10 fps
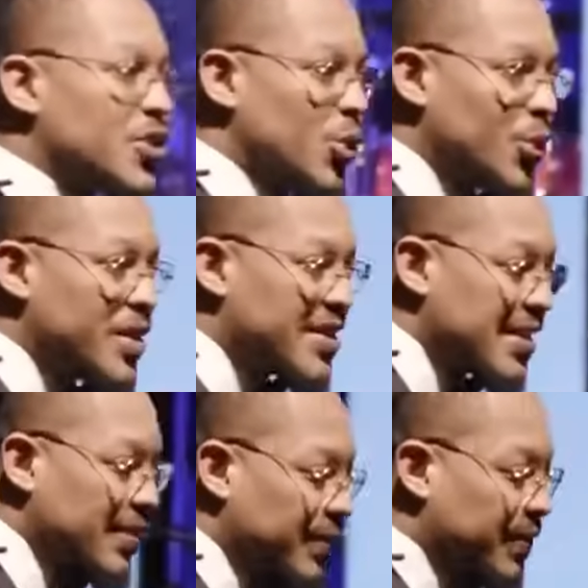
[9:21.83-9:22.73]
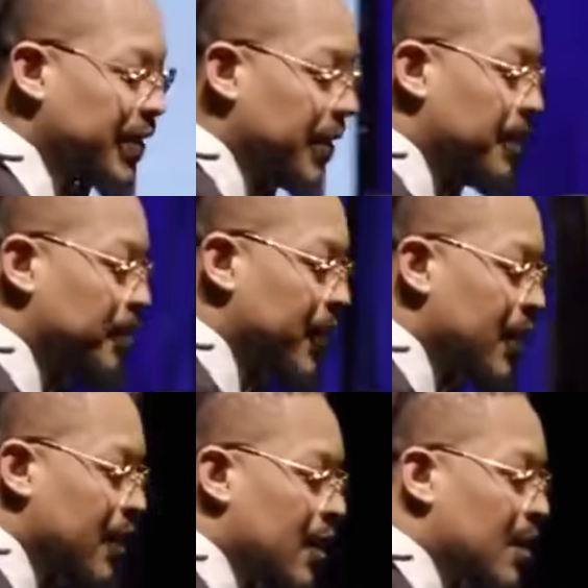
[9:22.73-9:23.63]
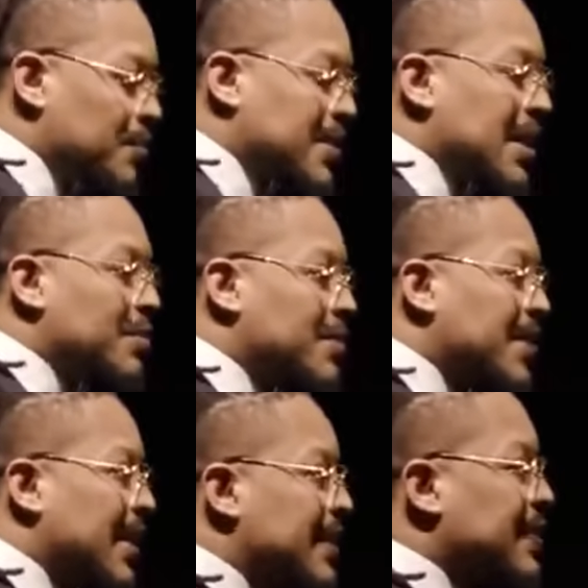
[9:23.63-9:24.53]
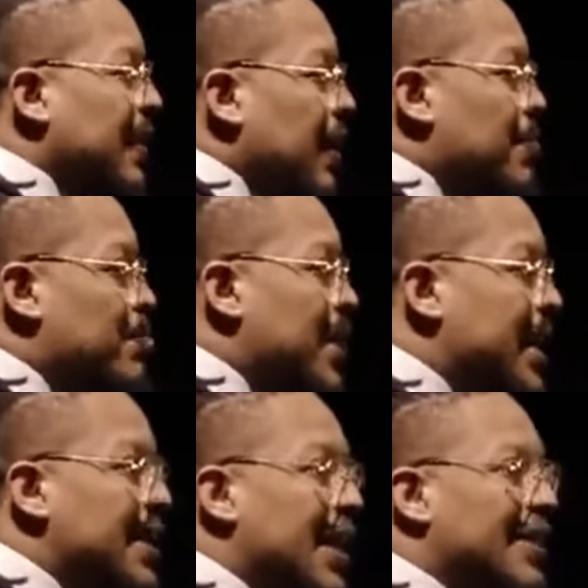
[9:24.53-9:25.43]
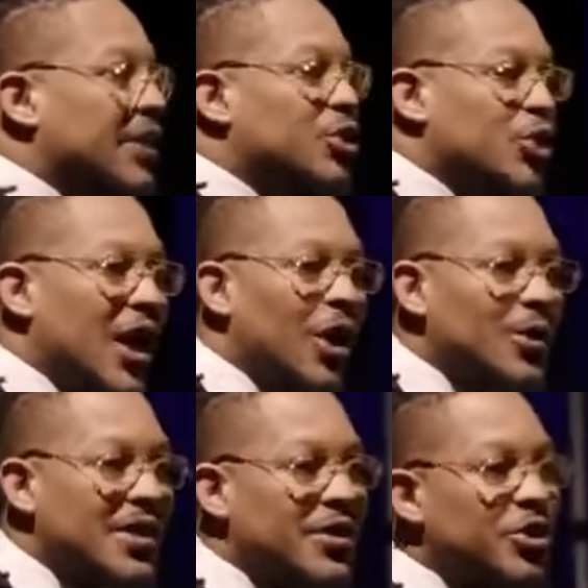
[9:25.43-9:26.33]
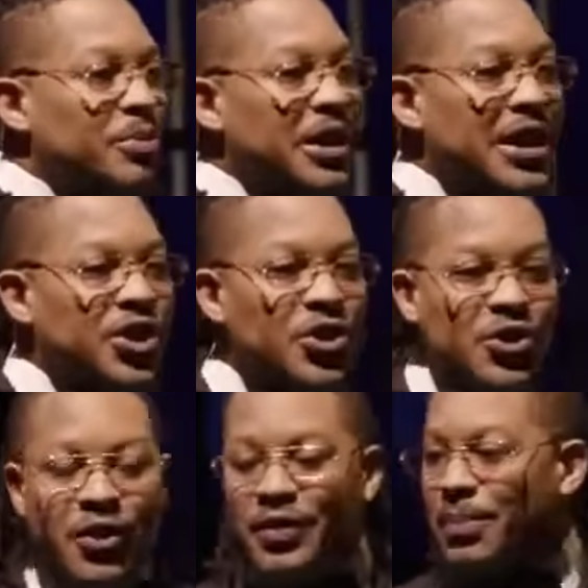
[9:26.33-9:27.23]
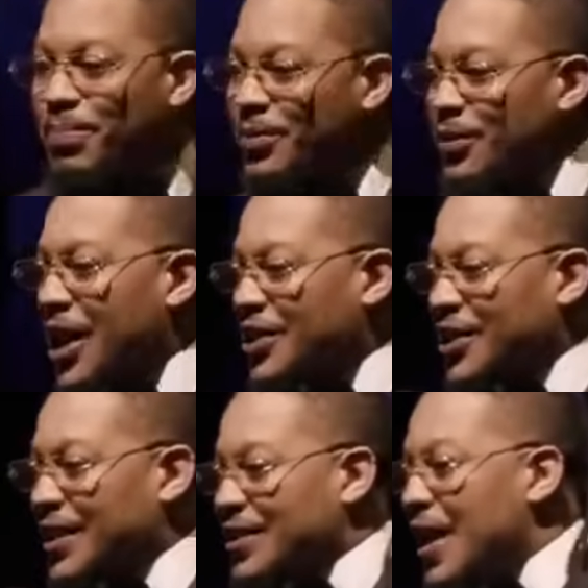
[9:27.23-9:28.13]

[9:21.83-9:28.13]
you will receive. Mm. Psalm says, many are the trials and tribulations of the righteous,